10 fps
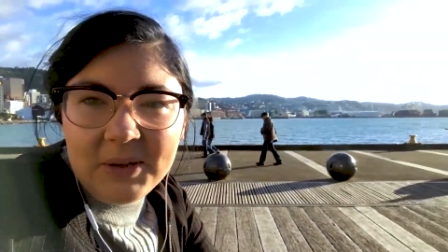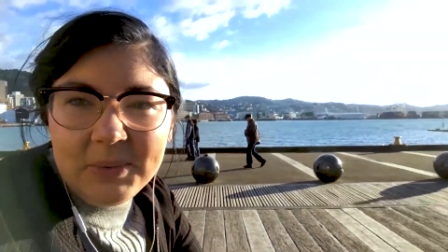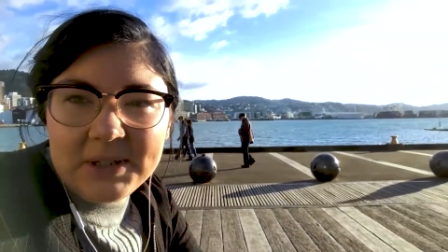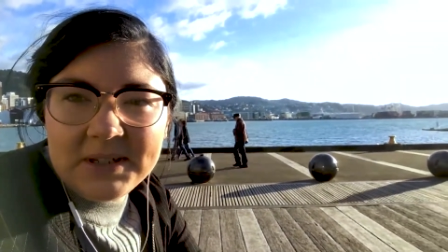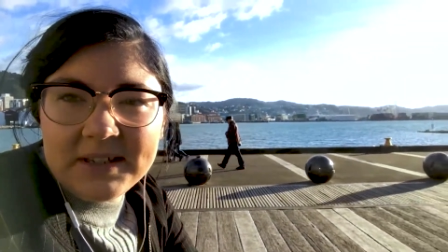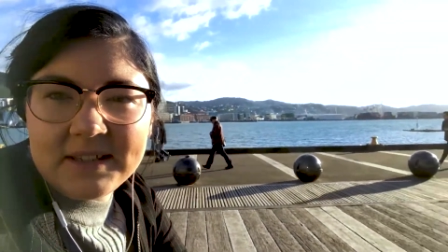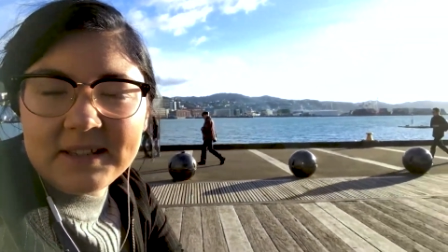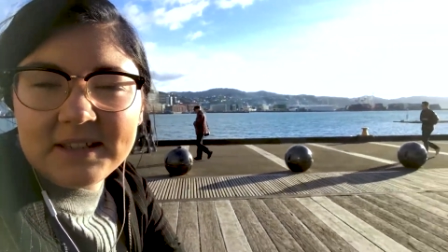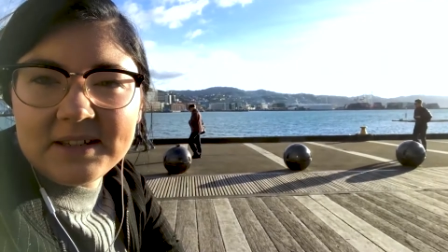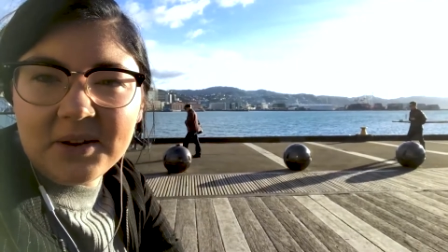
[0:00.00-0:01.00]
which
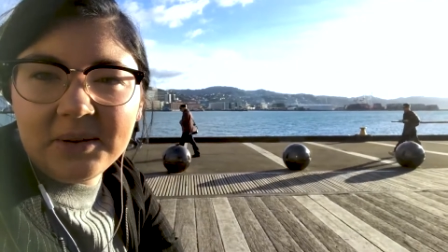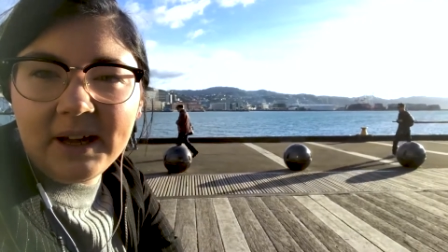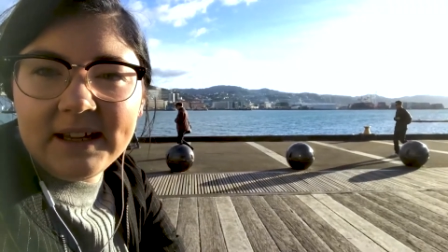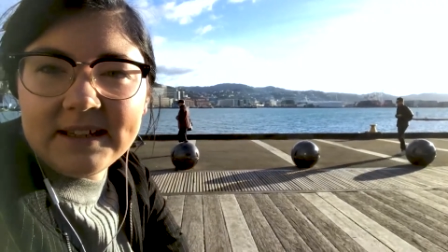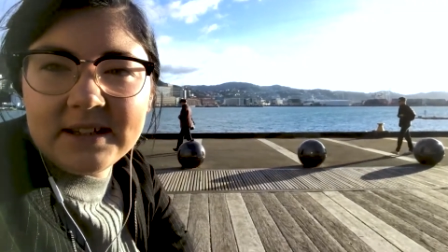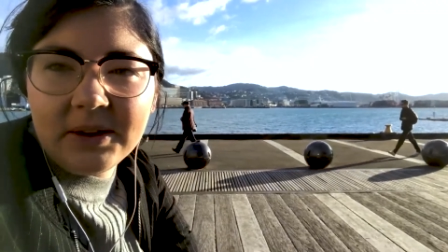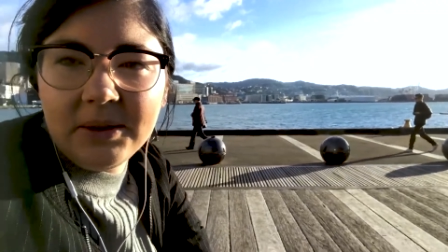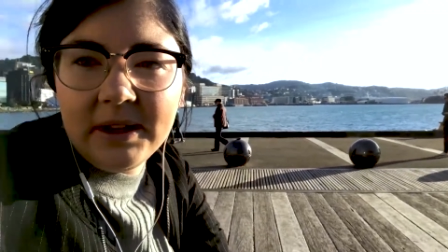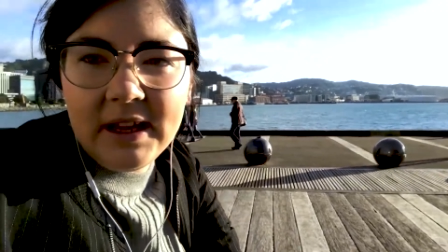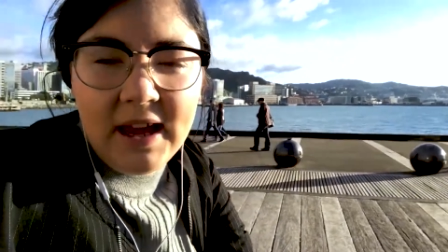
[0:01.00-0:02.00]
is so nice.
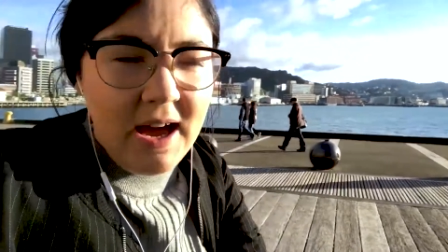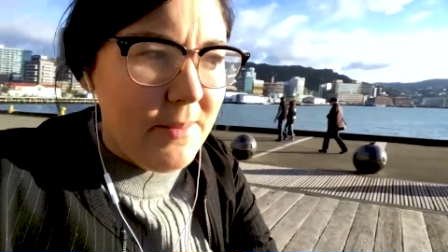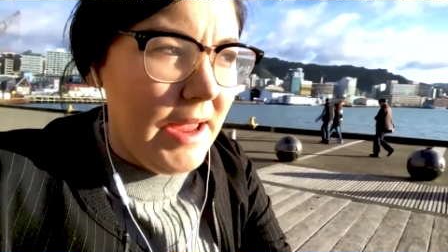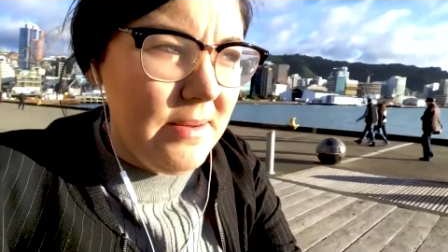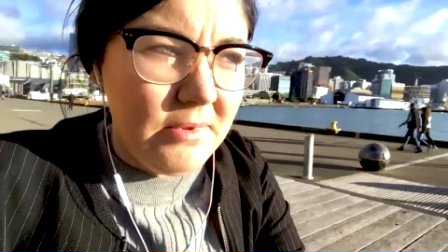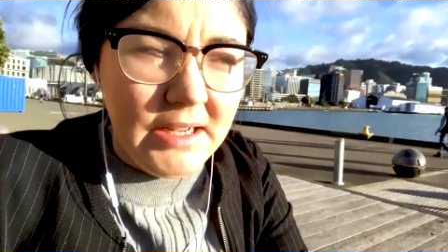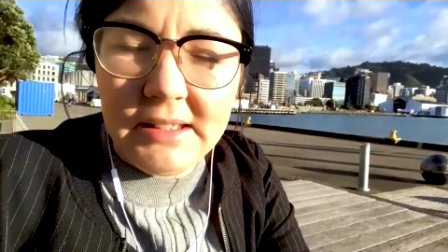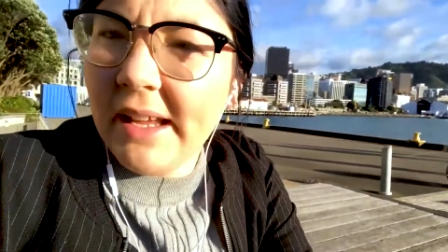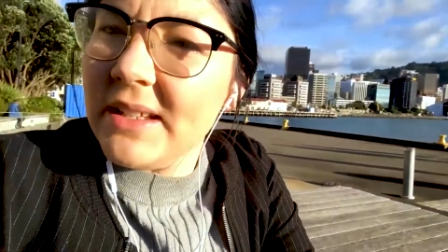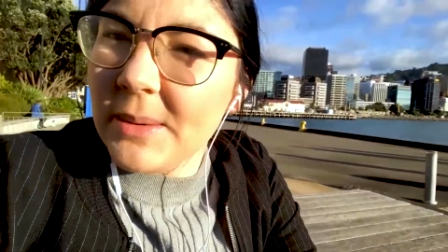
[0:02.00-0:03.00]
So um, I am running
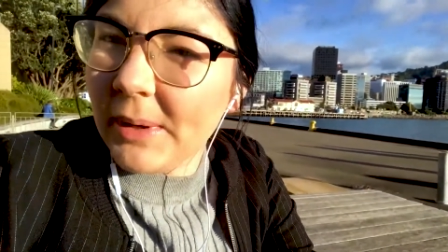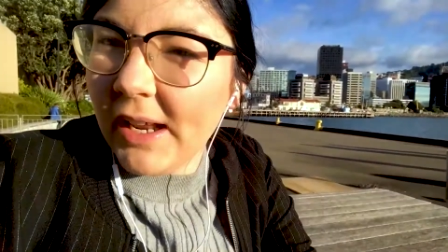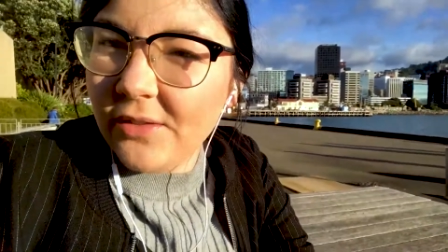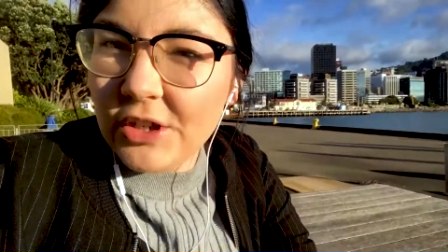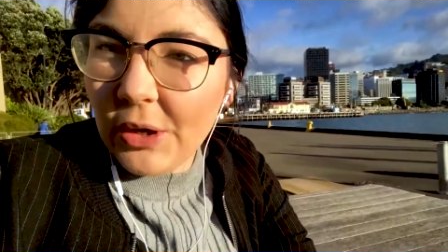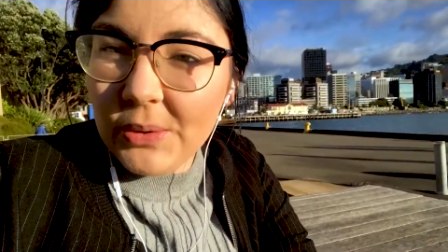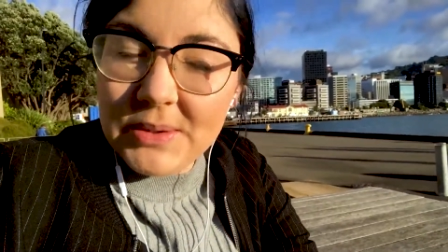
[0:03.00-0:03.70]
late, so I'm going to have to go.